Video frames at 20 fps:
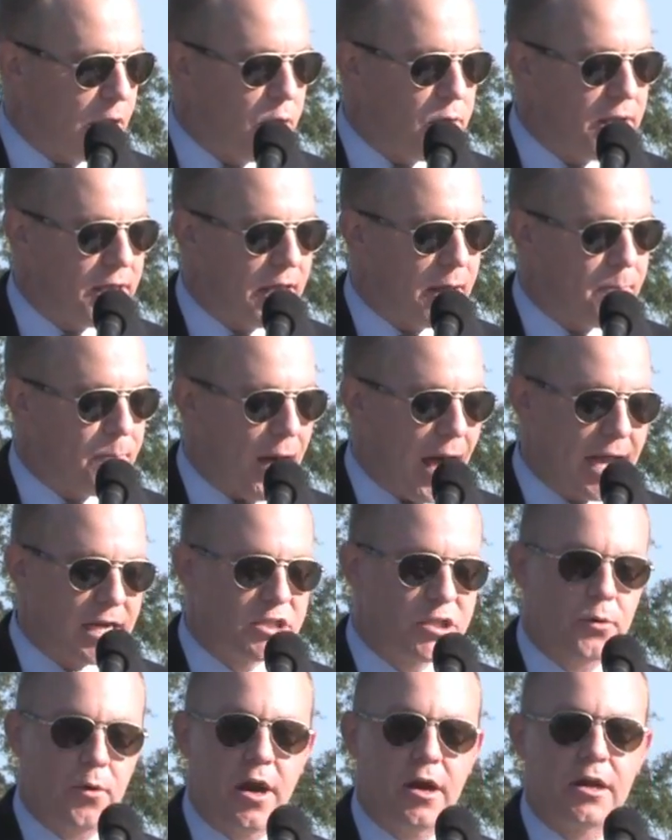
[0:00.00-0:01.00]
loaning it back
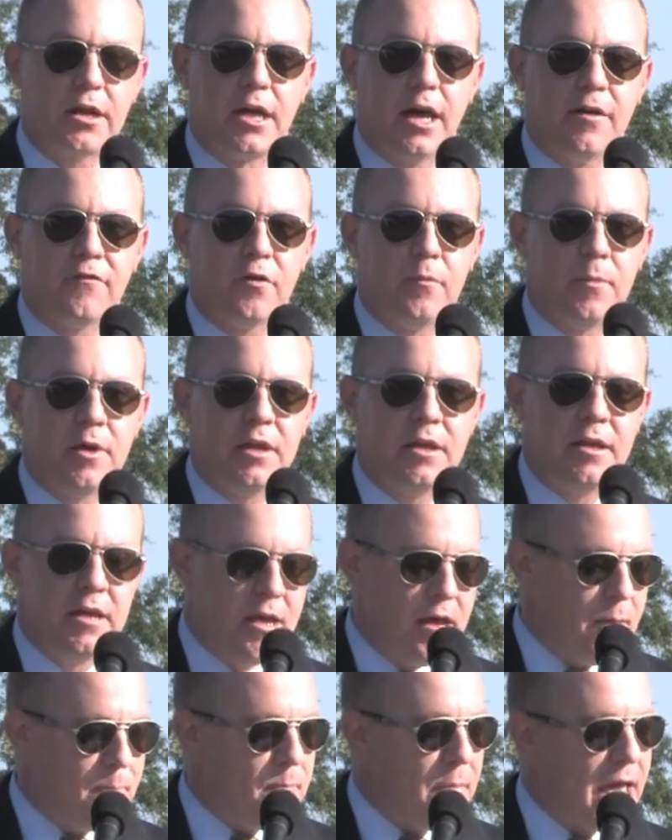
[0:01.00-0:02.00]
to our government
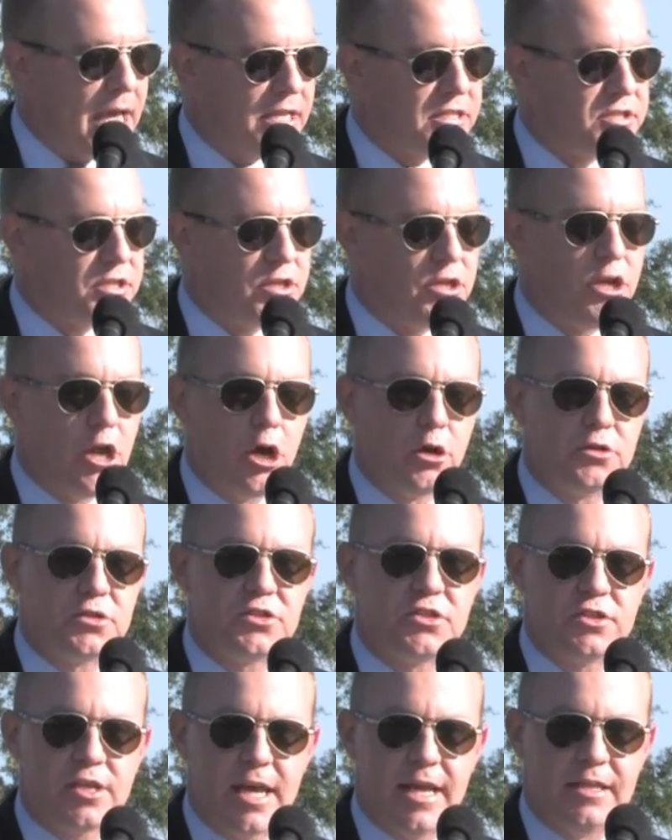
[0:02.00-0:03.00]
makes no
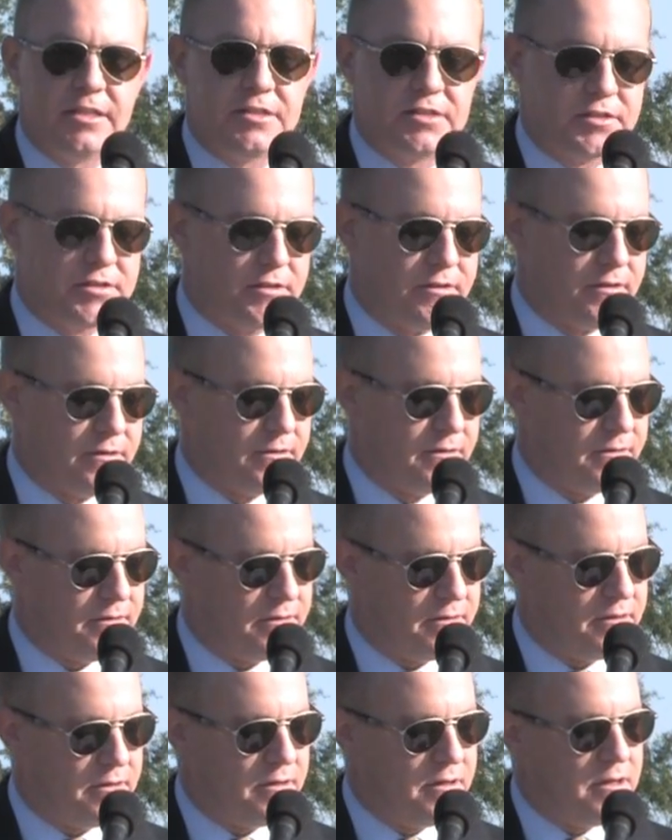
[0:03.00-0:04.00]
sense.
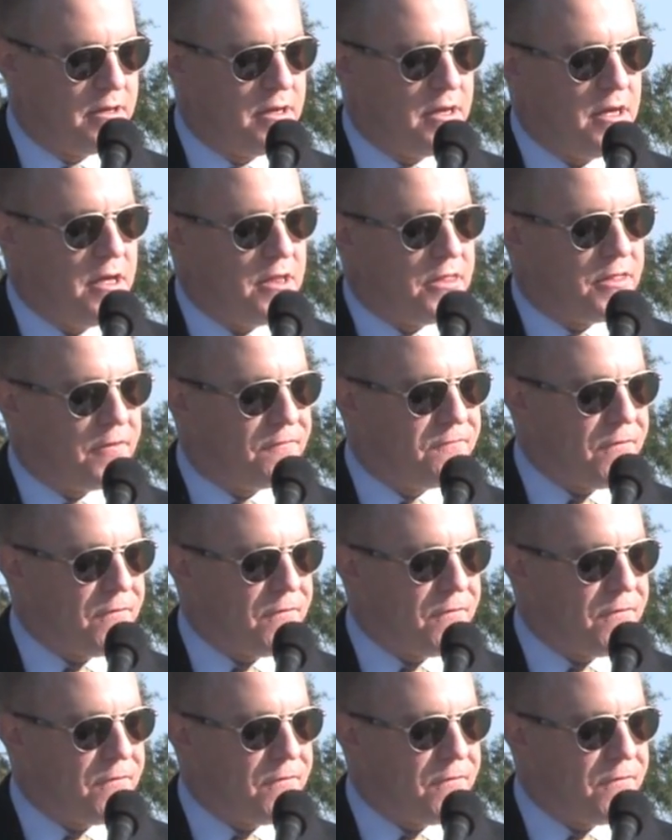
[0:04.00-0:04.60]
The